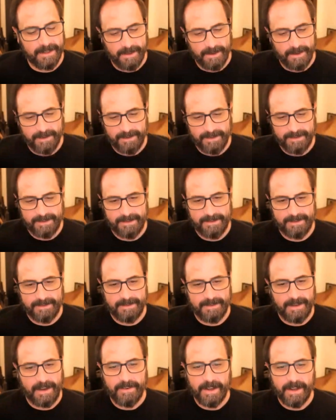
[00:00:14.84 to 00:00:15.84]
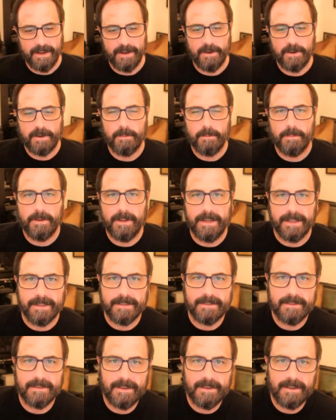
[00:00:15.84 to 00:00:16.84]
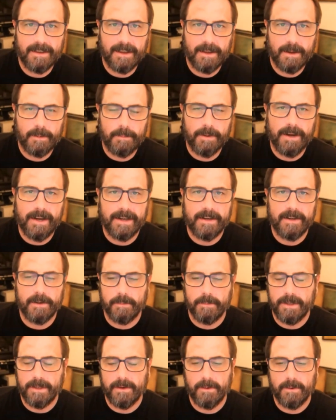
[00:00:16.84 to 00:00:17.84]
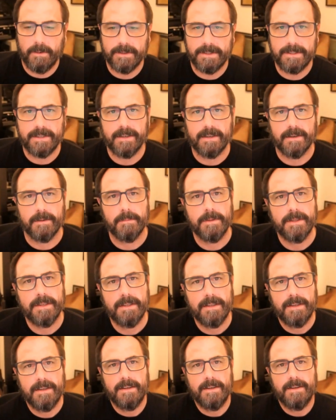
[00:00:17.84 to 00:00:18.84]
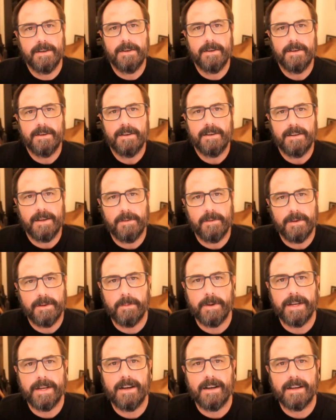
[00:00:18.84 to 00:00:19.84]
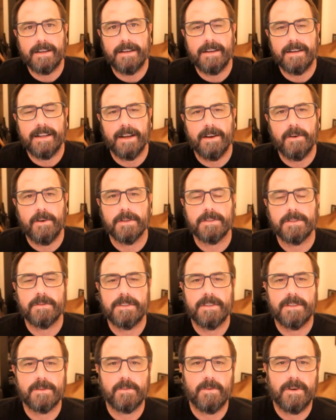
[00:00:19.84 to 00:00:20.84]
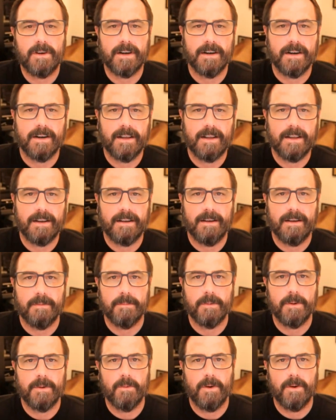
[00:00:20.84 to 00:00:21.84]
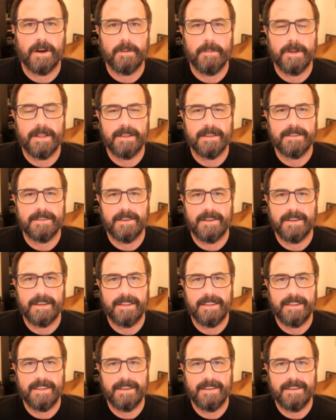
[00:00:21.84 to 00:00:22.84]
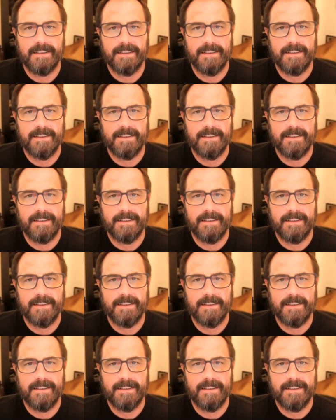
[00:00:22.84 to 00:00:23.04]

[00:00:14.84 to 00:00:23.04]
got no complaints. I probably do, but no one wants to hear them. What are we talking today? Oh, it's just water, not watermelon or anything.